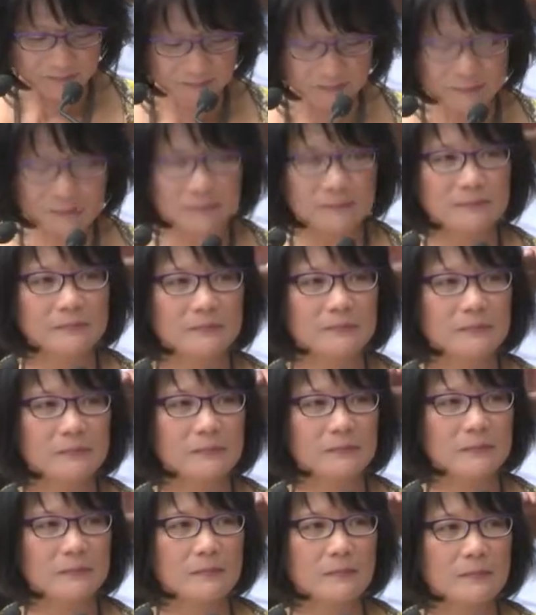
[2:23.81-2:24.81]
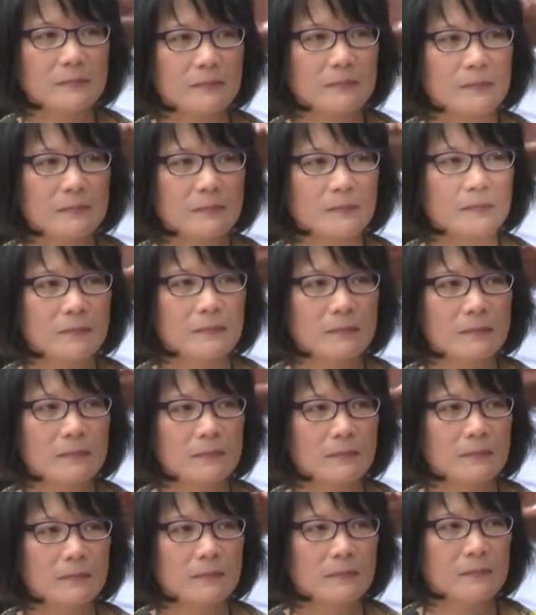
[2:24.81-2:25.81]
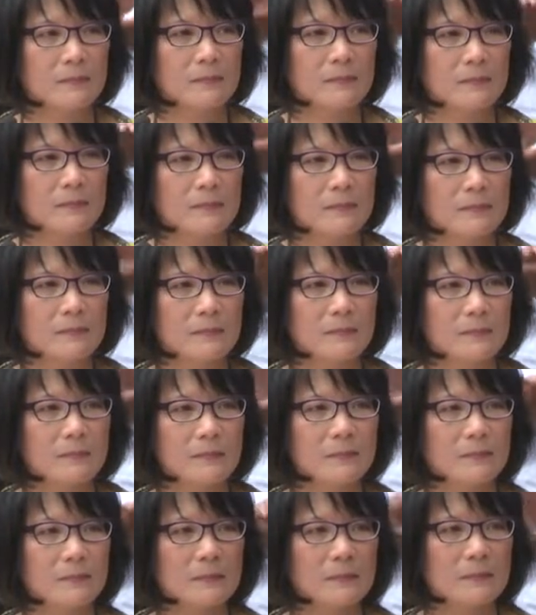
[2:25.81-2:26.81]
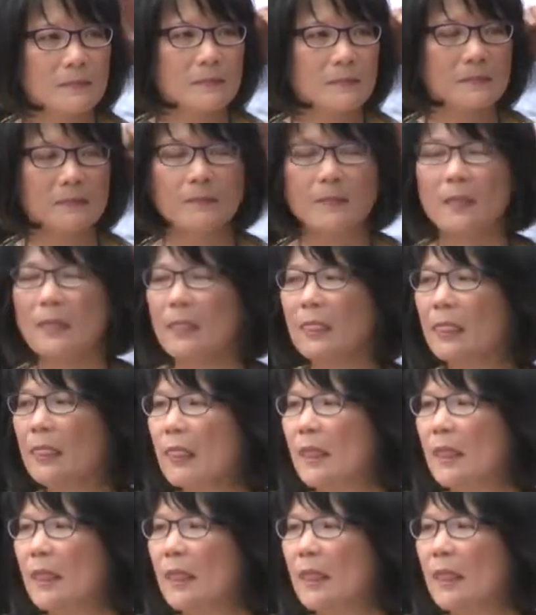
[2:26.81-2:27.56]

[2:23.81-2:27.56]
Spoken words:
No one is speaking in this clip.